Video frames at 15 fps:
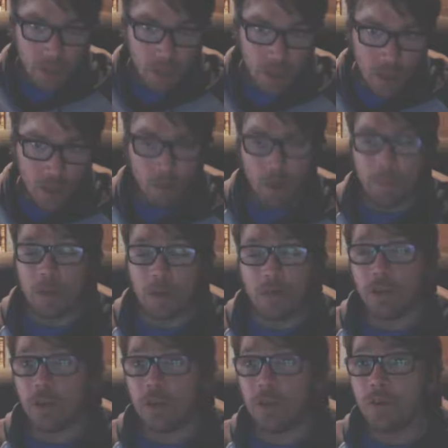And what I'm going to
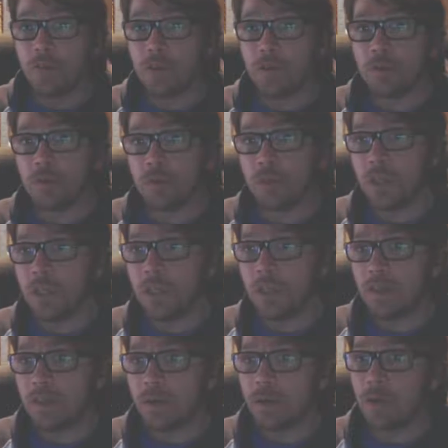run on the virtual machine
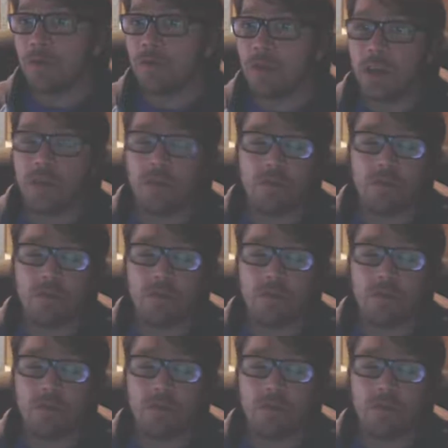is I'm going to run a